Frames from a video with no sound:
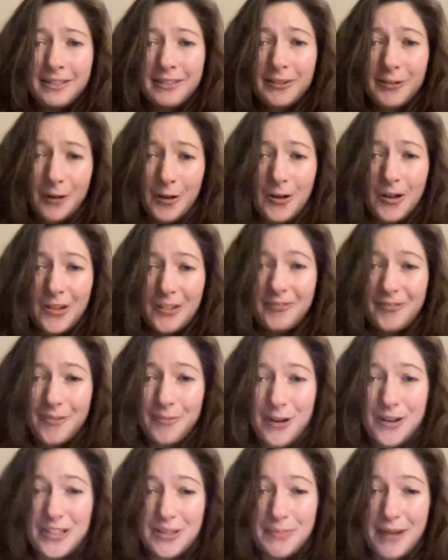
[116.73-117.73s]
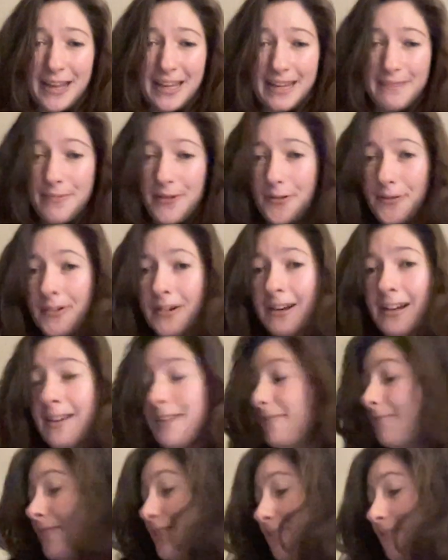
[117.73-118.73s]
girl from which the pinky bone
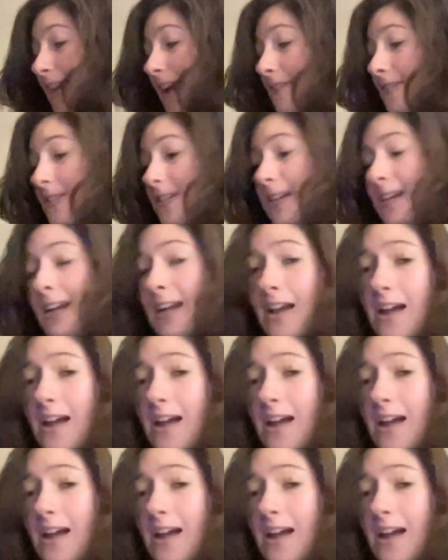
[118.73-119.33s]
was found.